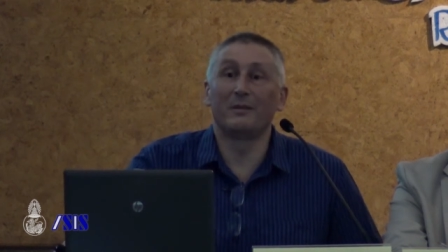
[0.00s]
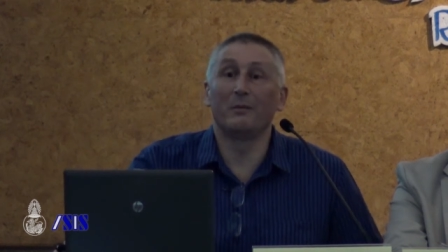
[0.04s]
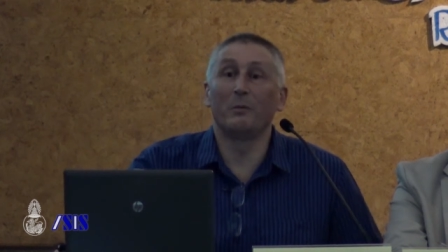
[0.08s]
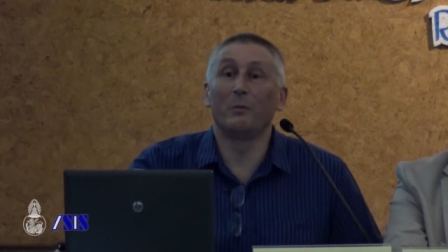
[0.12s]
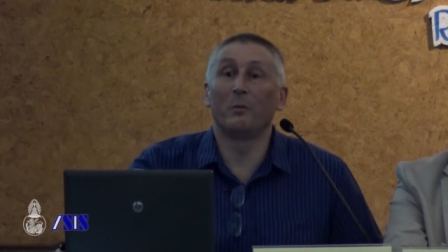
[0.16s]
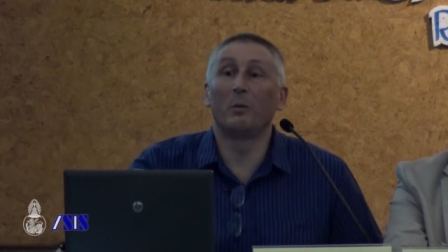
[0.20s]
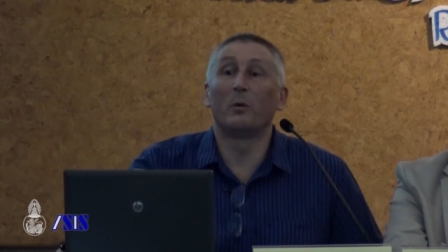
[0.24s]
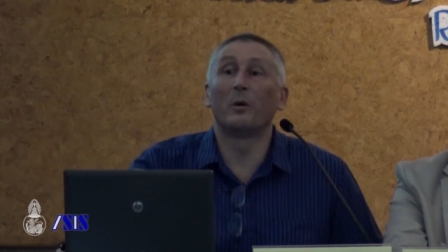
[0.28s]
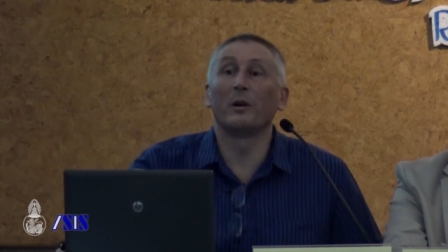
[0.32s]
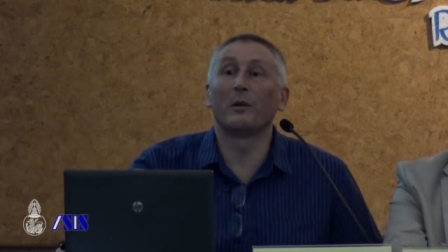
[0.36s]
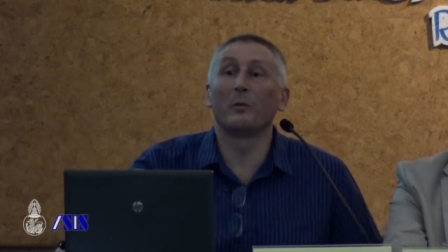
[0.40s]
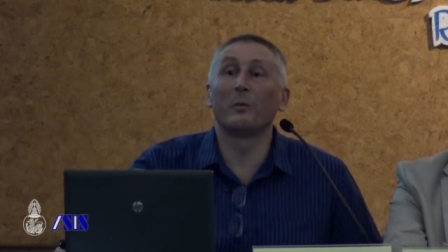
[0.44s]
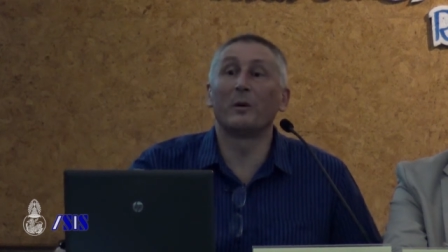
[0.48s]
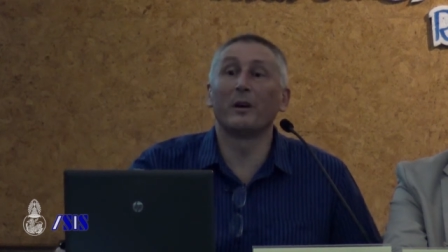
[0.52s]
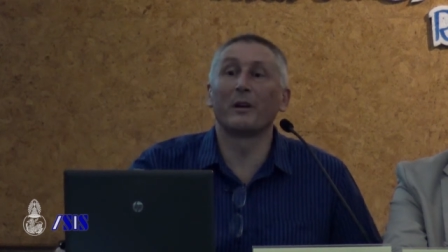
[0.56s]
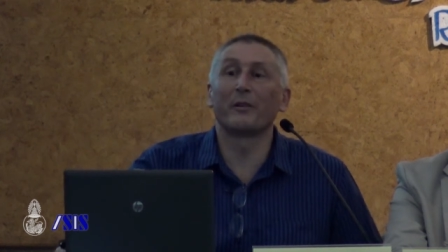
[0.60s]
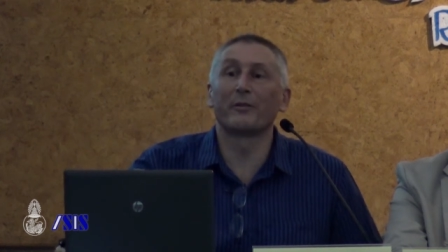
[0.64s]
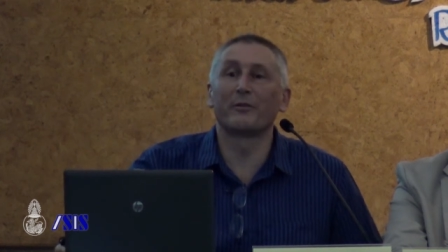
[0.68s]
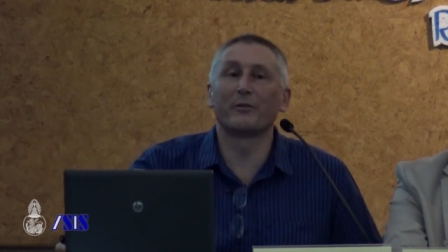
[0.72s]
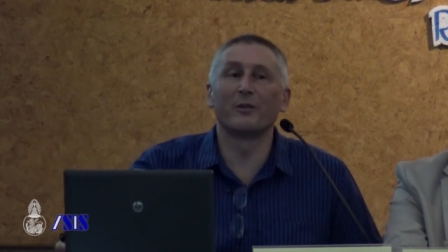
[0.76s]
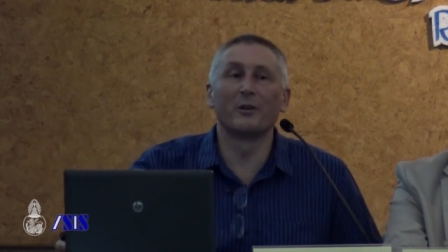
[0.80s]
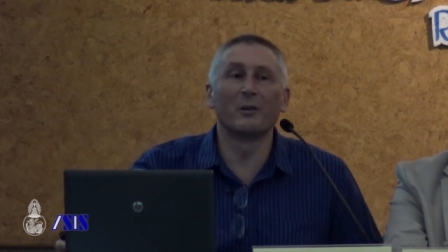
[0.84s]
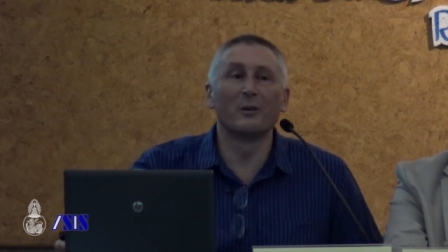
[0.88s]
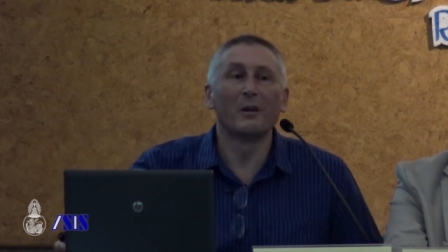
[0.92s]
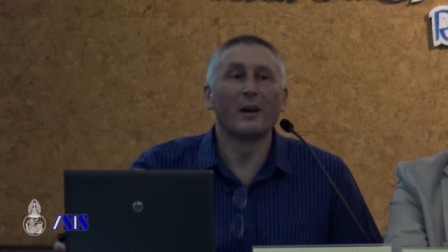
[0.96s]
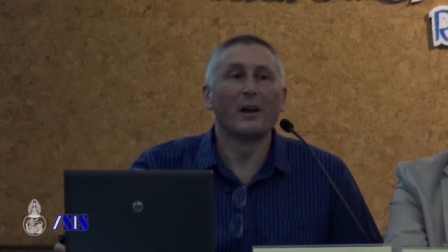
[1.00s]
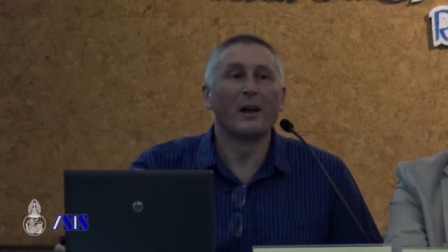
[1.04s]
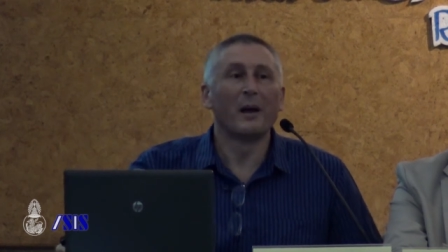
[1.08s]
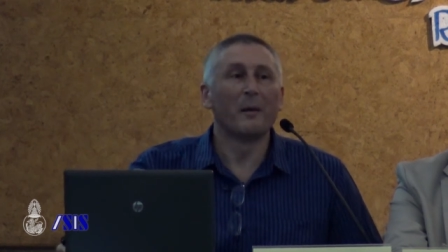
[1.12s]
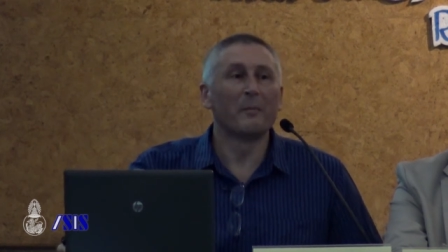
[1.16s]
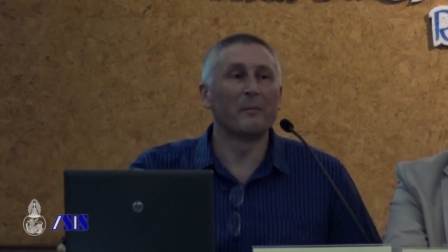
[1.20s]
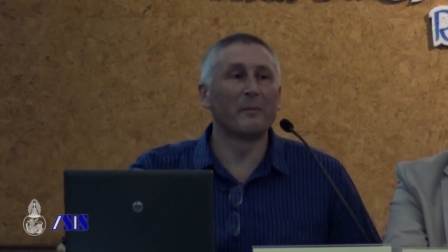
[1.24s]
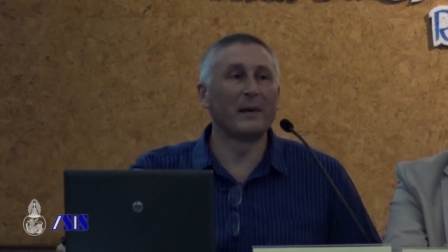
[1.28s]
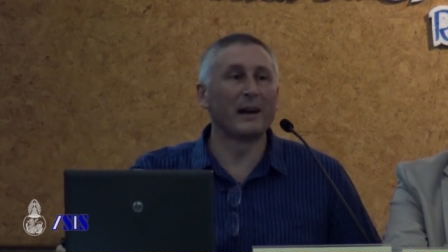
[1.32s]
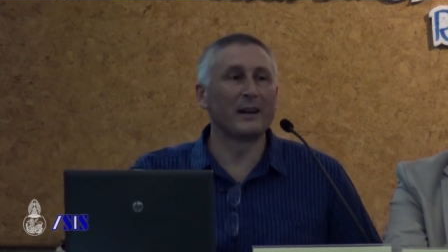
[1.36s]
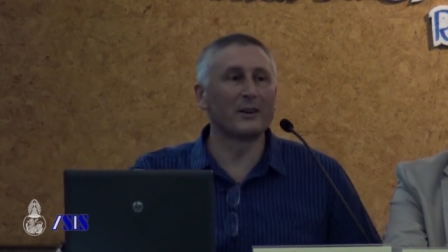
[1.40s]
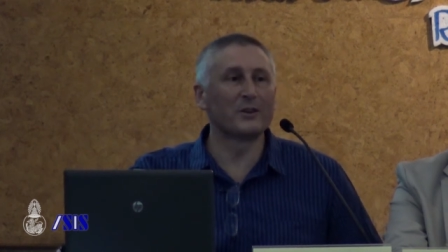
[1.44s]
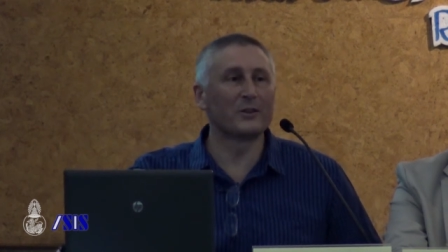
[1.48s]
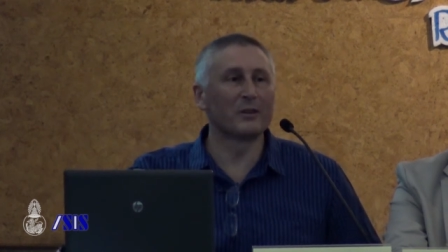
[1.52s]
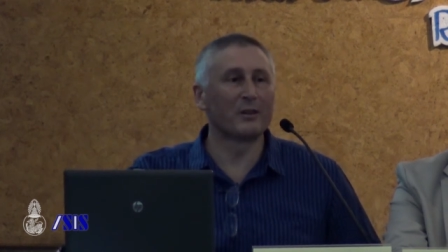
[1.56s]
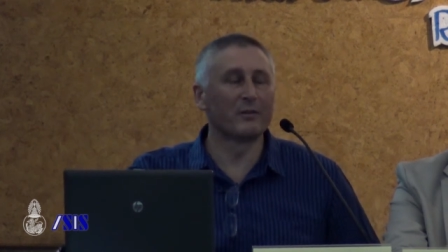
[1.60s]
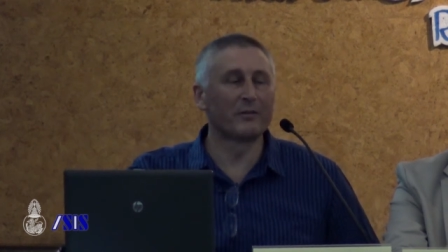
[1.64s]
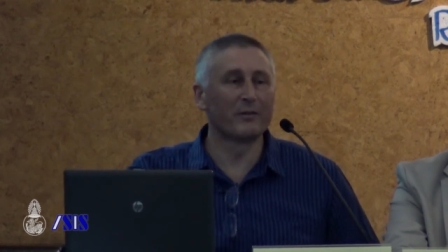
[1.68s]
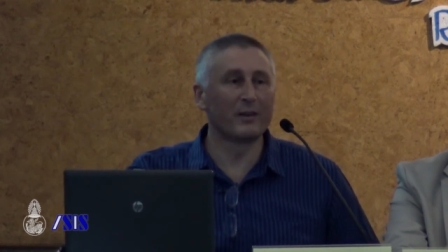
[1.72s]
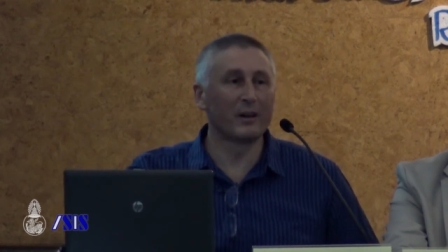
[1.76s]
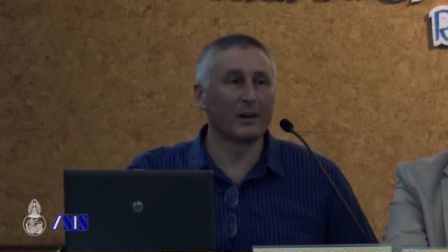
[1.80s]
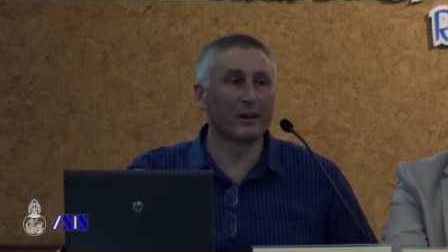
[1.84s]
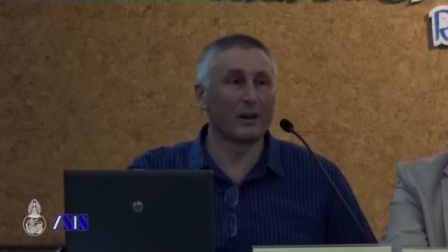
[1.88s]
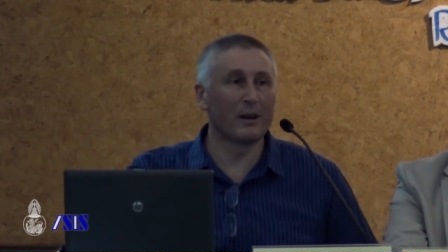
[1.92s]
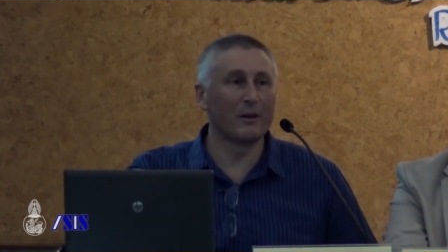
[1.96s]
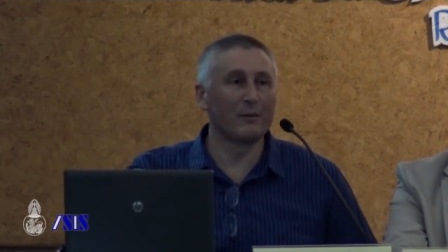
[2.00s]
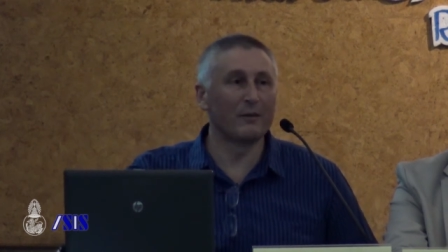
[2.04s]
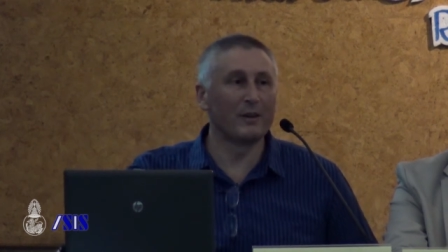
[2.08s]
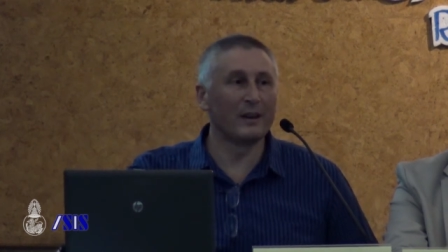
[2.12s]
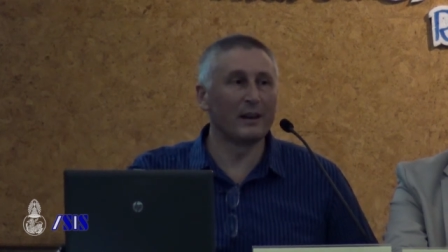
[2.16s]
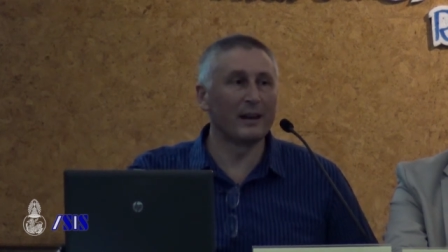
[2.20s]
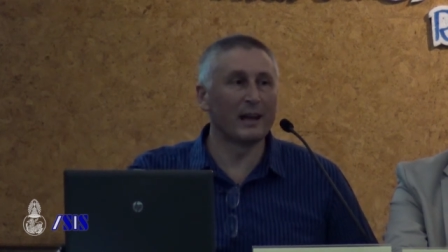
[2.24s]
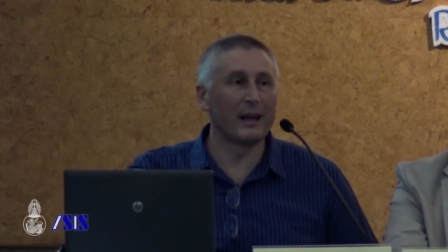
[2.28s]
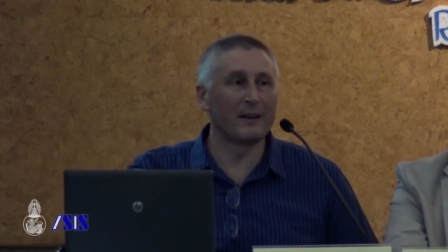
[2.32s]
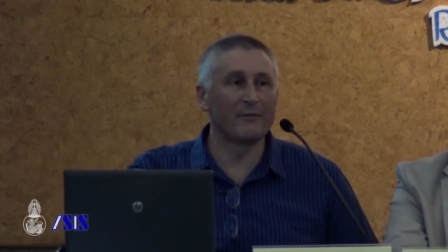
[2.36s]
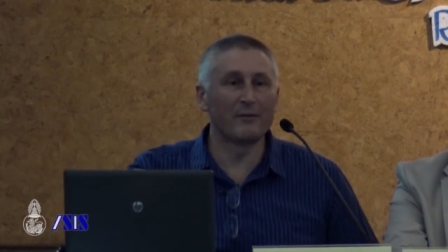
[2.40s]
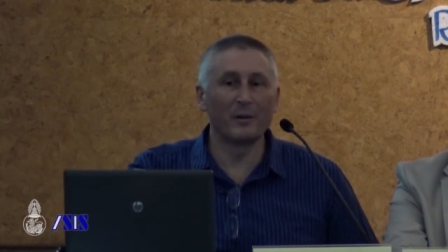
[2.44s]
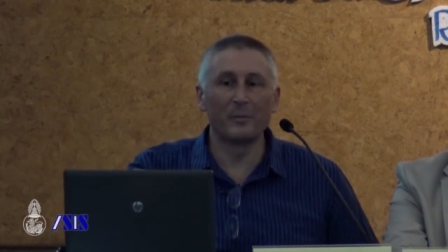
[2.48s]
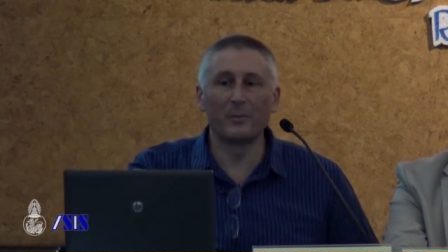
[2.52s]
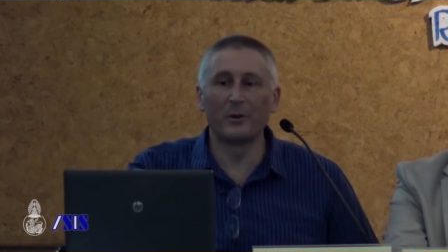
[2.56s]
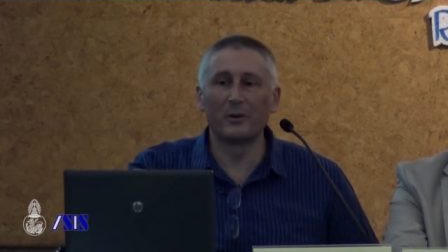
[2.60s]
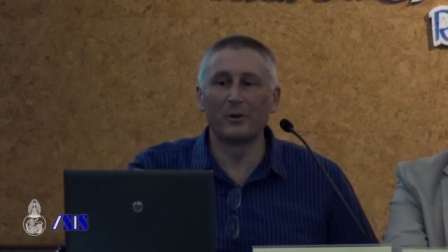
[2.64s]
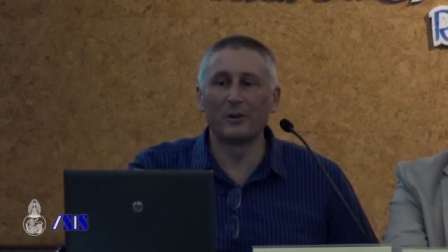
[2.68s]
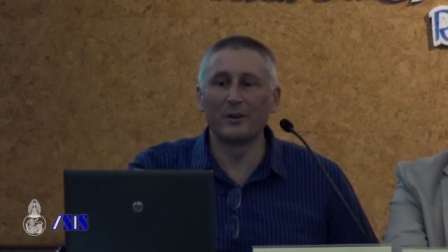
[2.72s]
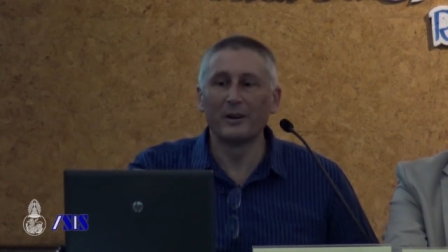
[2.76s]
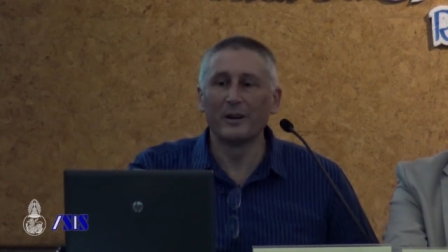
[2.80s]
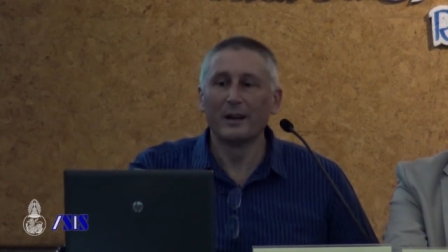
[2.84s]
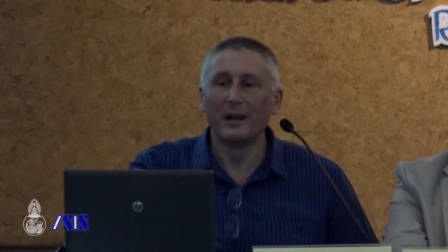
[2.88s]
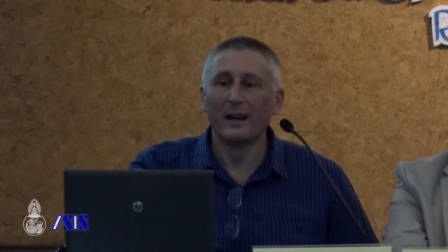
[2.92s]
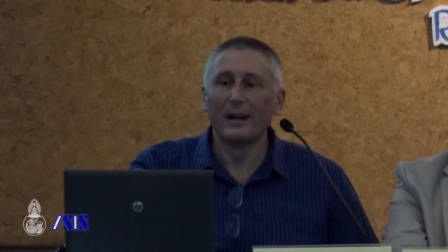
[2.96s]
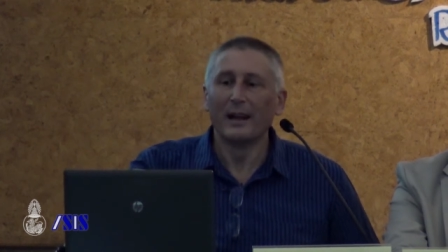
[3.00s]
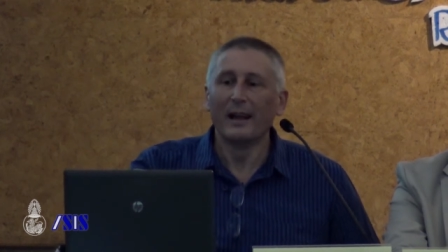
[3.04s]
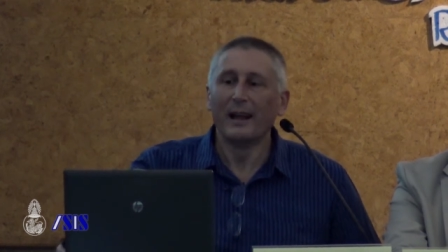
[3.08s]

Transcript: work through much of the Kofi Annan report.